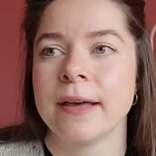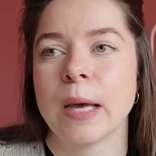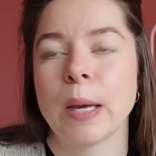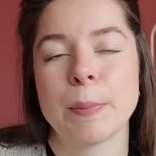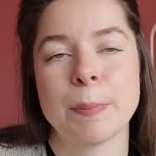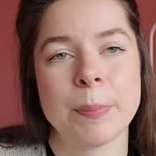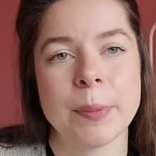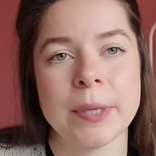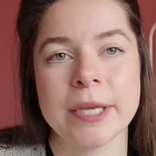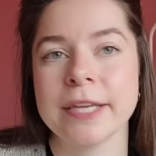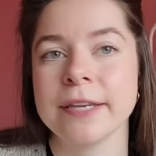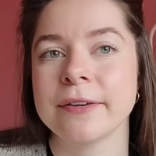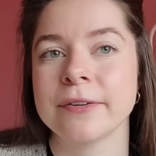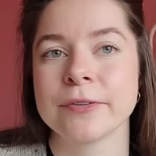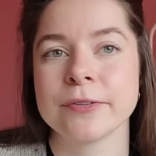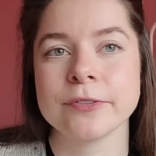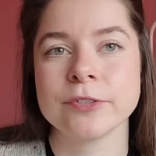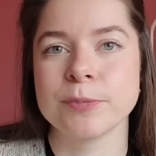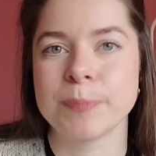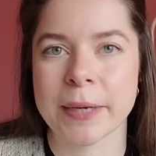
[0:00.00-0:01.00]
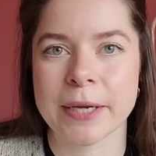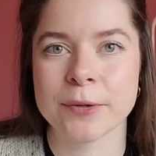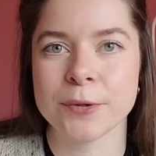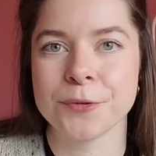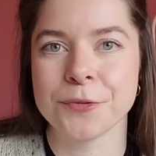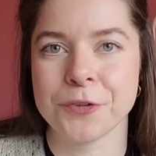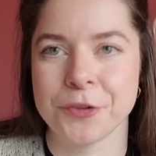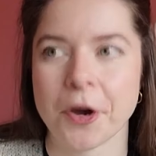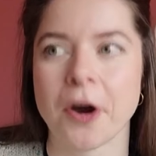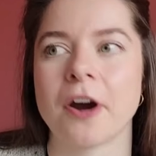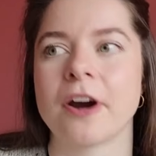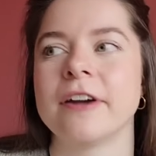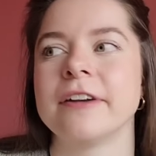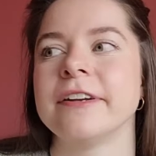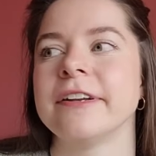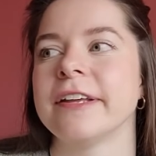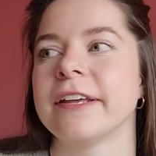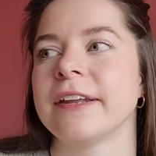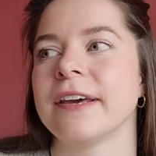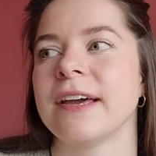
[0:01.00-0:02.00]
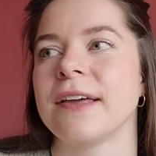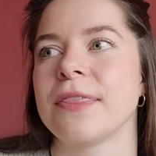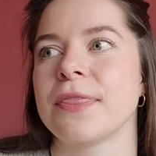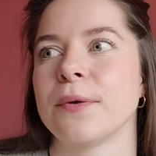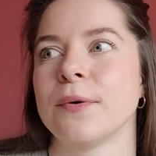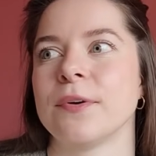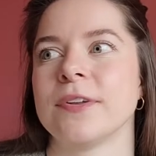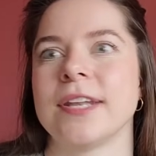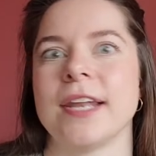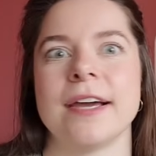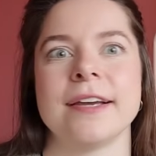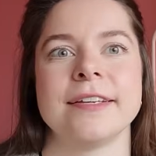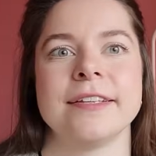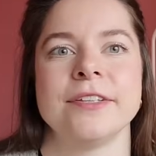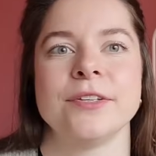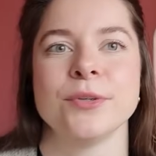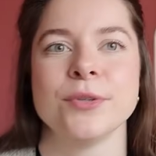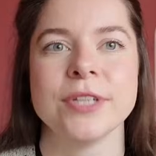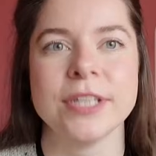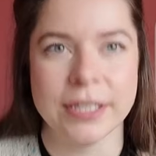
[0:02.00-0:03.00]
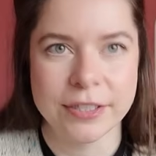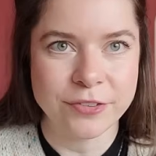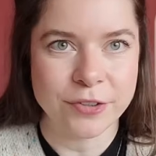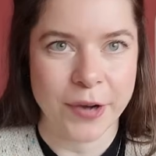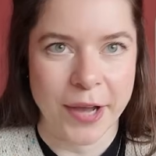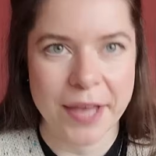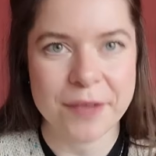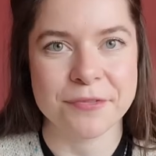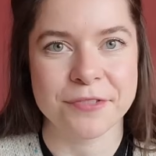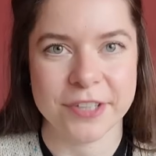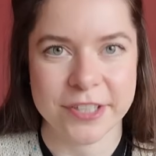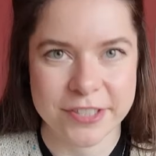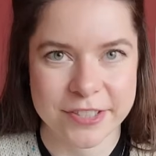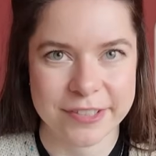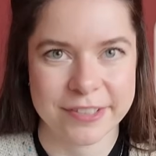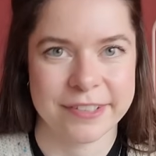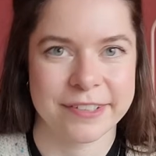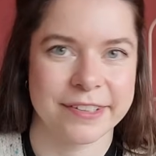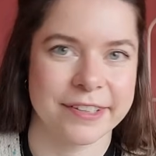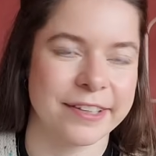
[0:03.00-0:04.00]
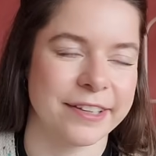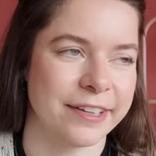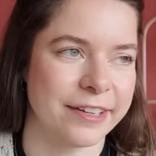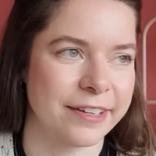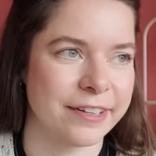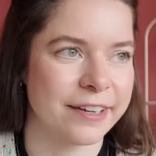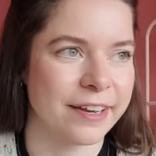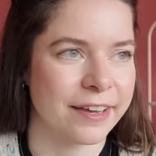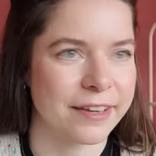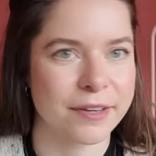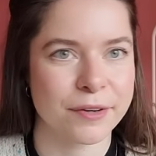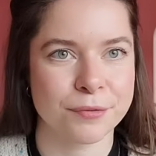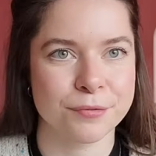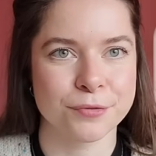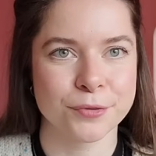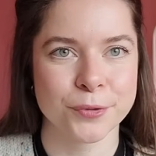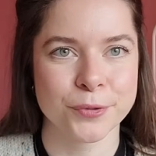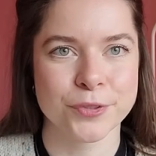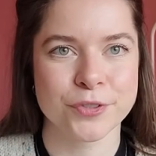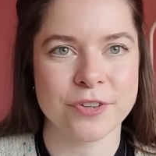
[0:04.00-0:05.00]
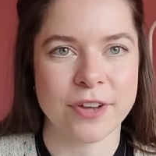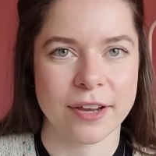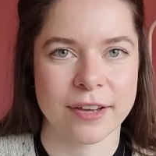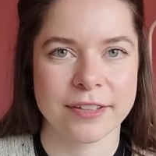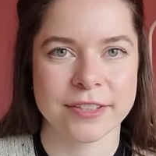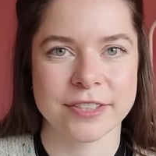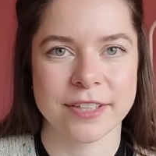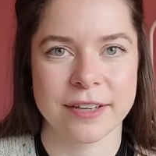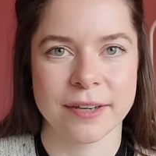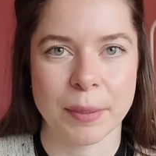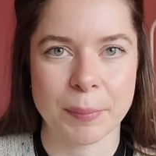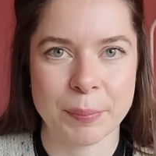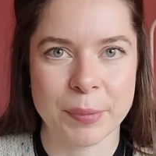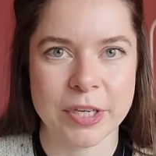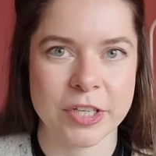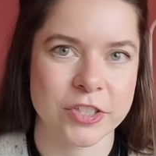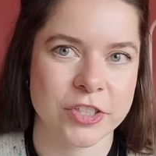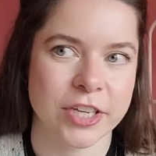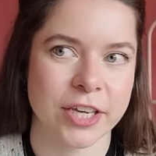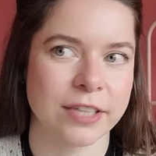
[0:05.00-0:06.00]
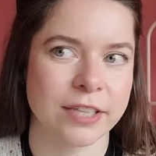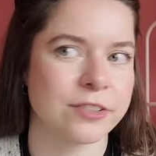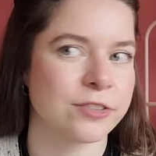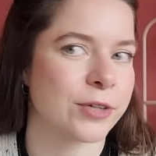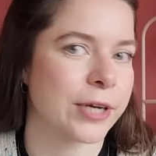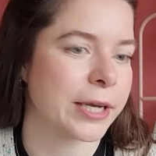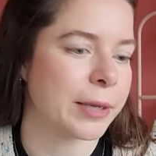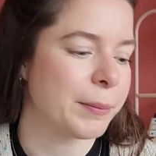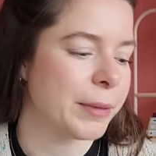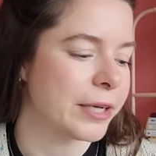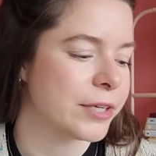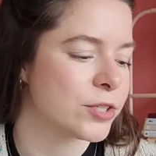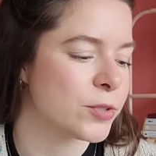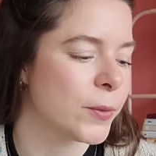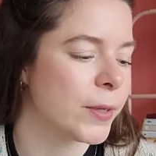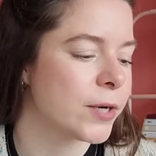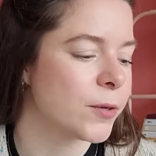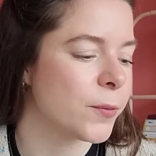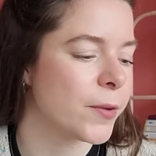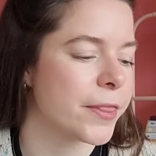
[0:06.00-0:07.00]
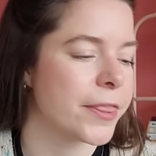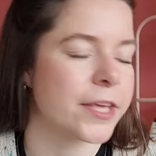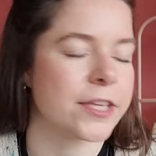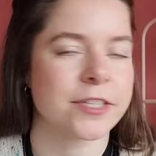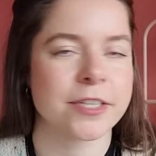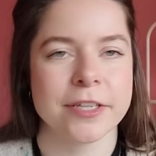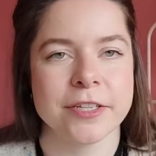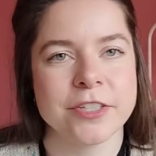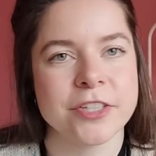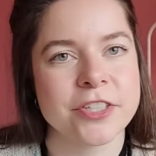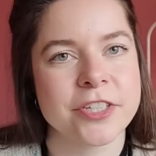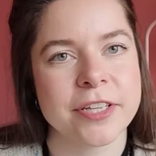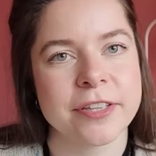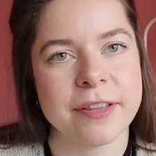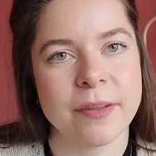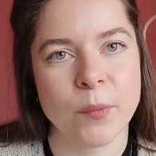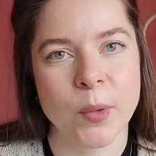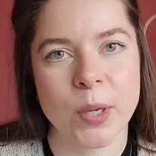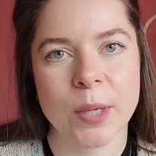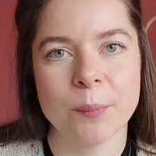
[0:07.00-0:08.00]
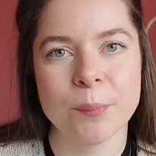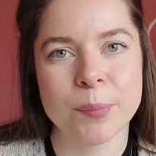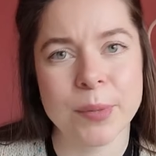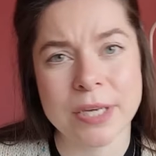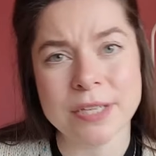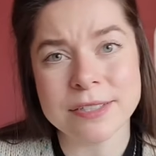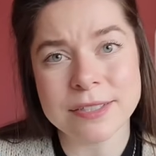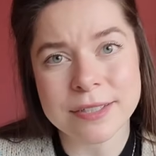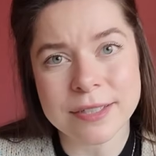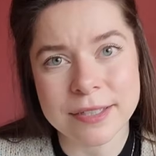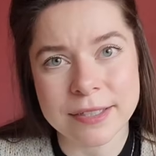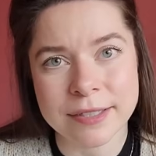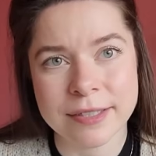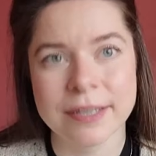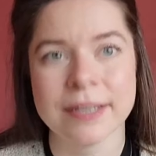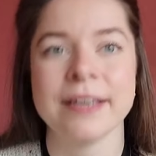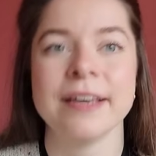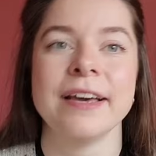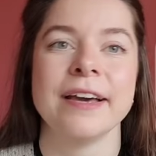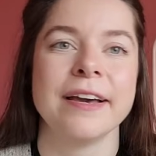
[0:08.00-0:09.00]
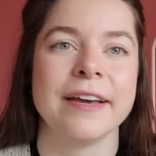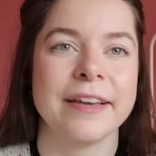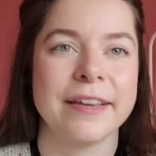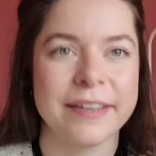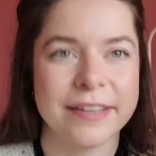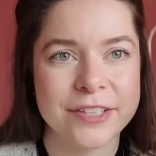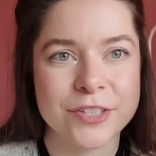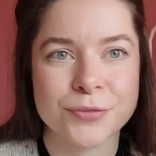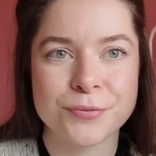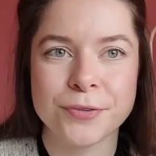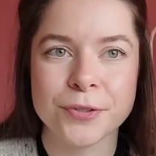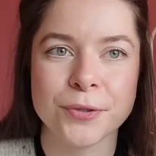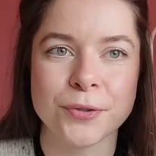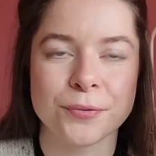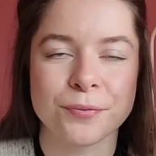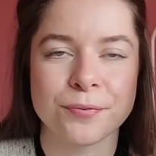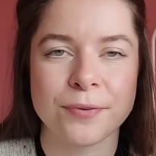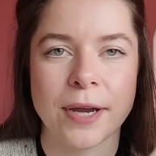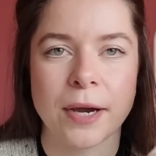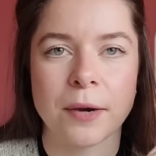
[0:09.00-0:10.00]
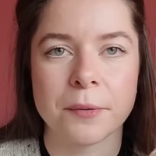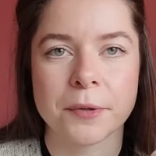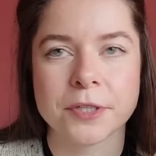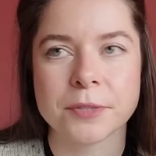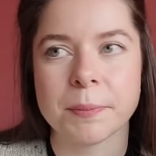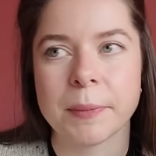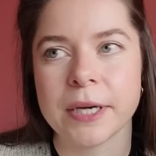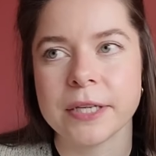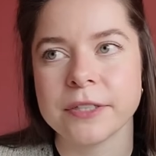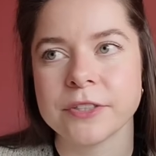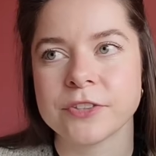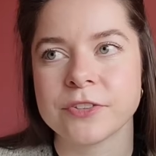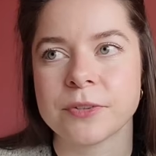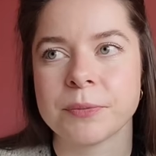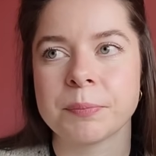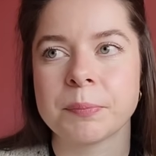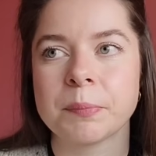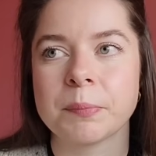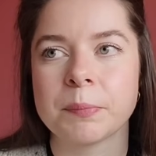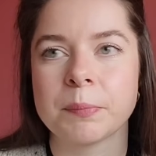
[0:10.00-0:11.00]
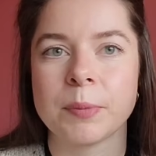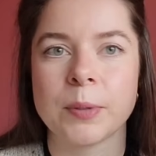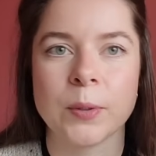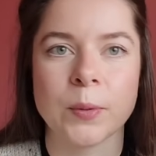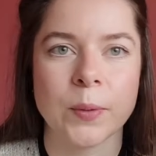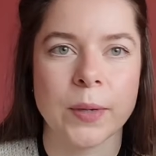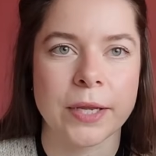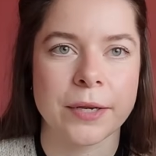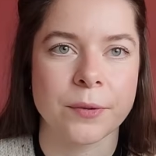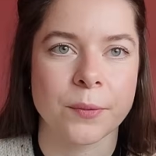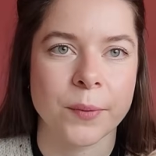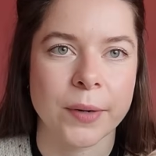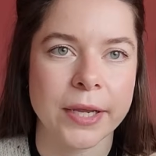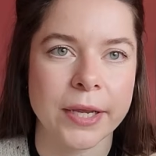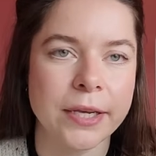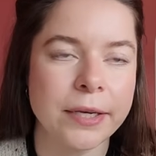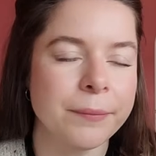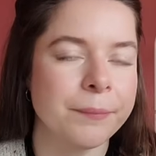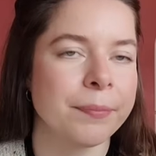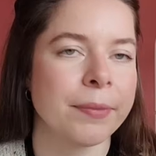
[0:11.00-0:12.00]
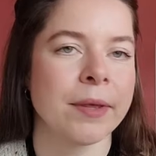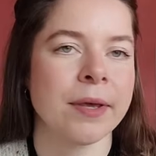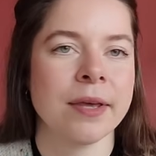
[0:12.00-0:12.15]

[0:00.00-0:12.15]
a pink speckled yarn that I thought, like, you need to have this in like a full size, like a big skein, so I can make a sweater with it. And she said, well, basically it's Field of Flowers minus the blue and the green.